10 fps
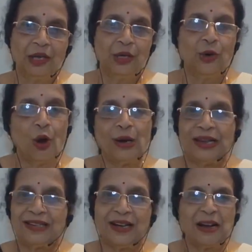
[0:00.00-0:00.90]
Not
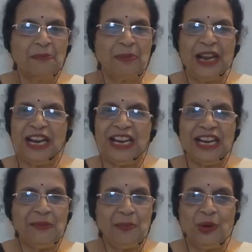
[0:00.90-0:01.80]
as the
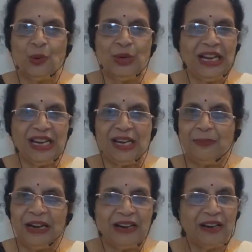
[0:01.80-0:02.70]
complaining, puny,
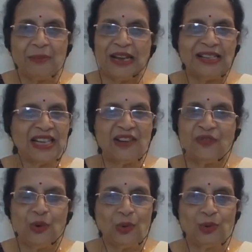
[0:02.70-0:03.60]
limited myself,
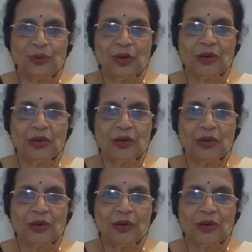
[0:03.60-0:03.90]
no.